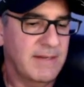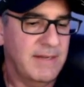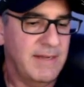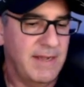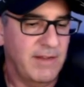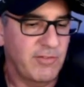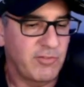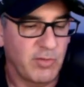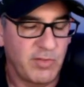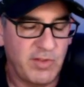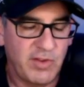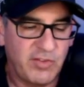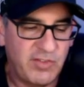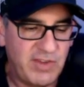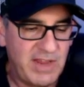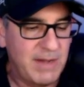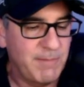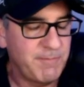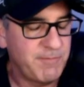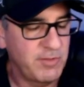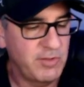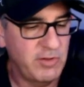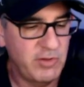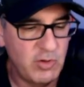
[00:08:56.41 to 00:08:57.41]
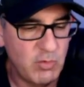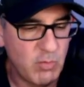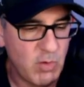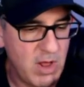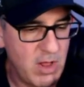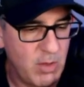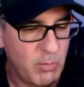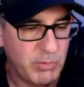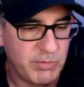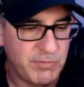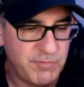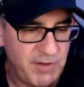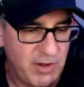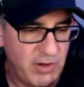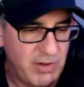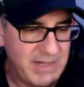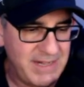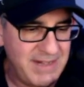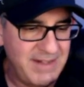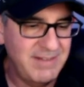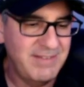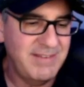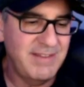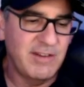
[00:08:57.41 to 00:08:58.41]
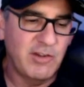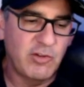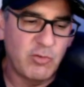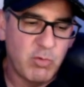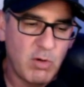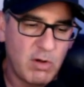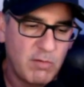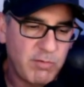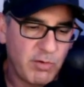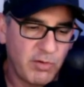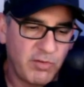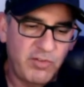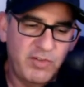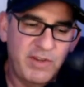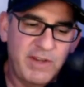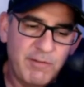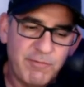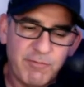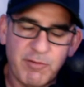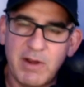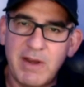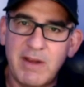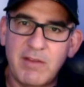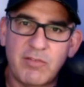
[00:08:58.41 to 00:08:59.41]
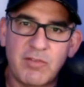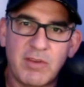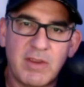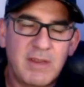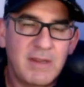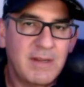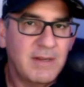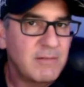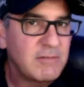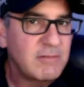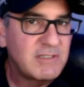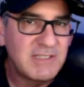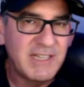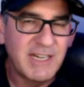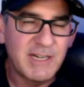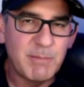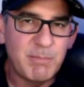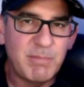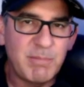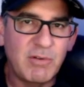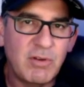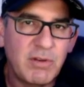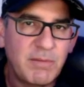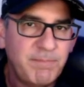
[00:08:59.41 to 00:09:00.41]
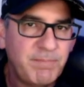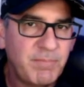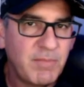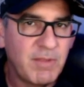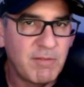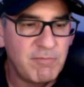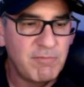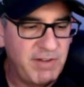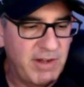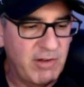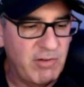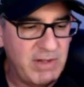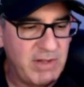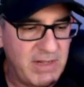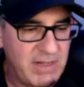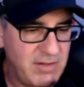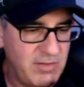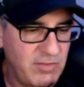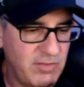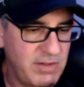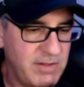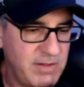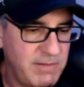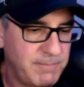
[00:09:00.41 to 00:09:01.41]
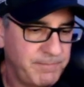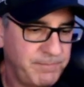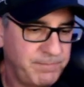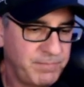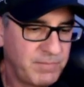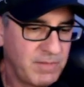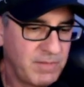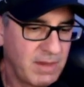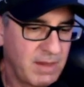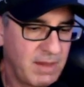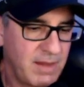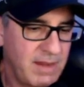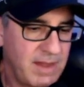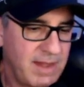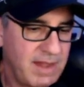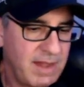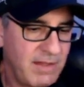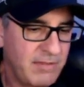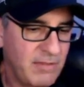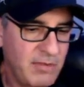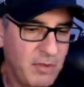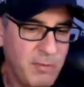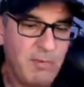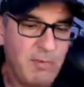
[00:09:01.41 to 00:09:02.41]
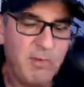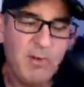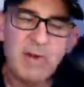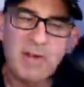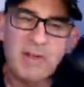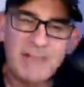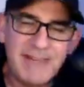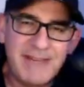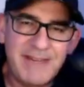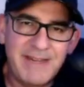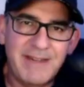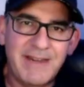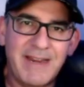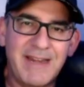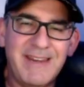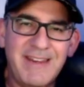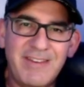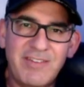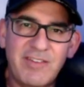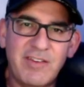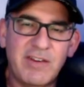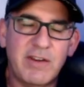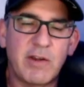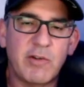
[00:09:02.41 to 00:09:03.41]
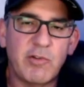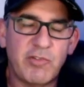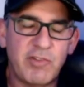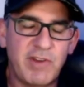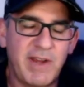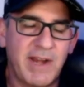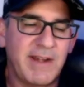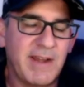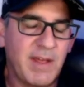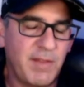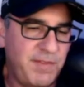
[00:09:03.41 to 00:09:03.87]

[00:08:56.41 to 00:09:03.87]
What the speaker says: So the setup for the new wallet was very easy. The 12-word seed phrase, clickable, very easy, super clean and easy to understand.